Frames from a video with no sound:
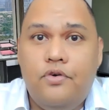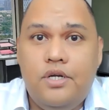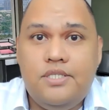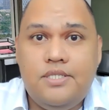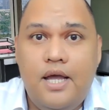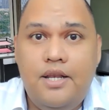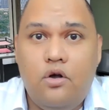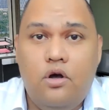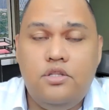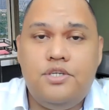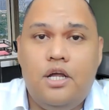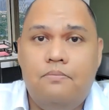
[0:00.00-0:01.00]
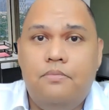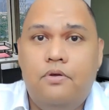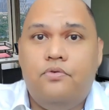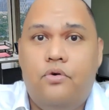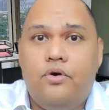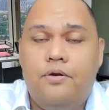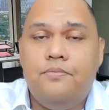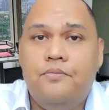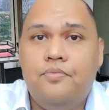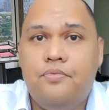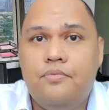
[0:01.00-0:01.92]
you first sign a contract before